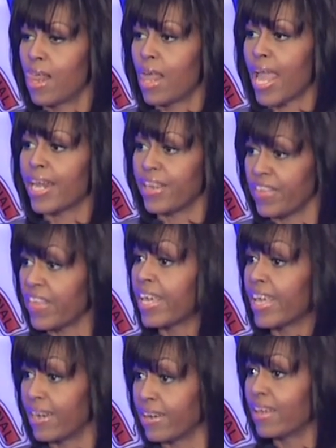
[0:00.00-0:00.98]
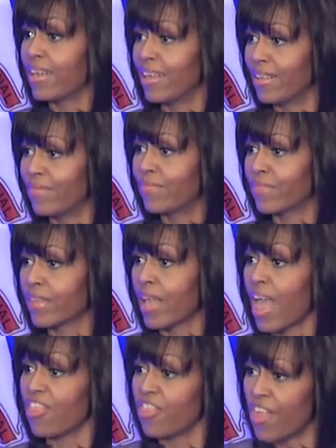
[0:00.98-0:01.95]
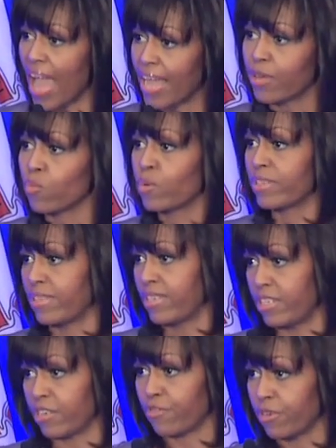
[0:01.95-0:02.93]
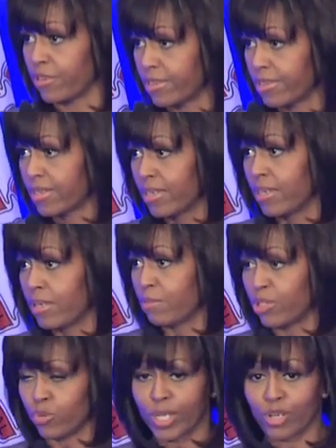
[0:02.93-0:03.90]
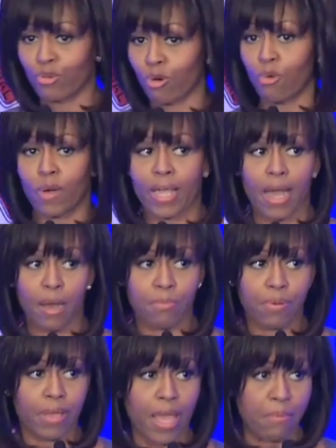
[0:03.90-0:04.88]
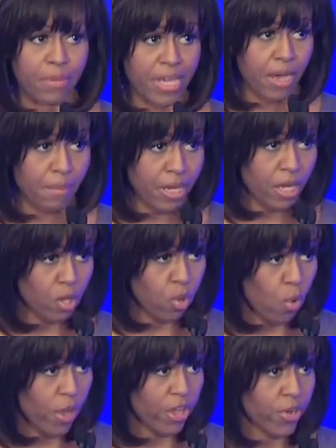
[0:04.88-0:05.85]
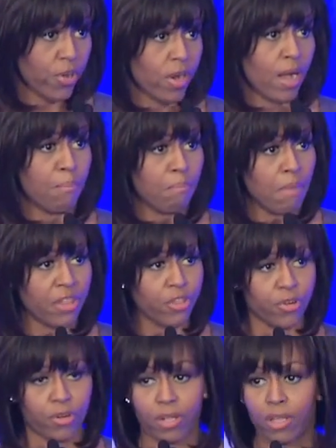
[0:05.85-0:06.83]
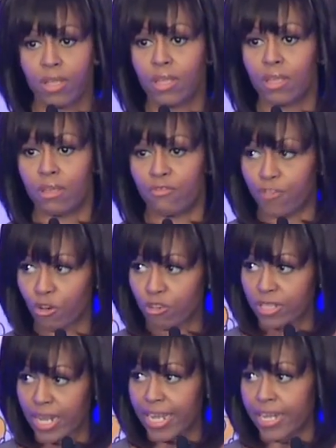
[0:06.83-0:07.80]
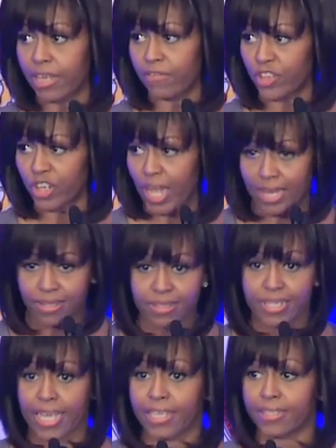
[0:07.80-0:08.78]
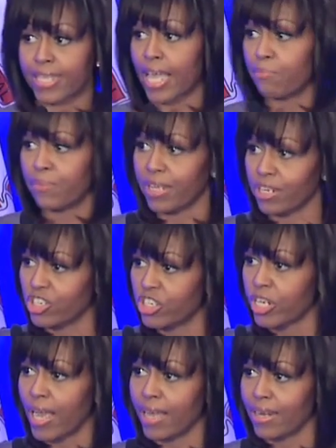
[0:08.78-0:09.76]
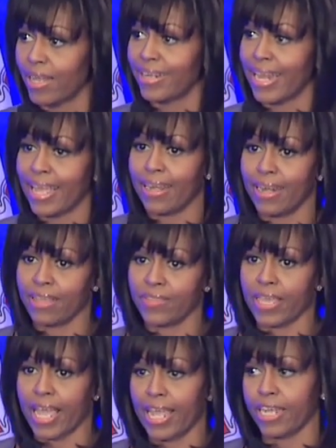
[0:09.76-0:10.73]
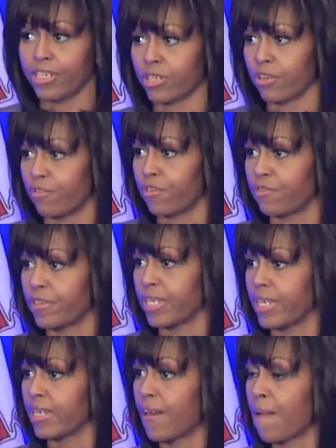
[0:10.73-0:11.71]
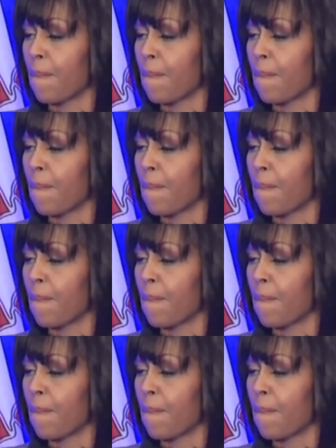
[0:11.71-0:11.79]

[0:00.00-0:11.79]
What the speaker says: And in the end, that was the difference between growing up and becoming a lawyer, a mother, and First Lady of the United States and being shot dead at the age of 15.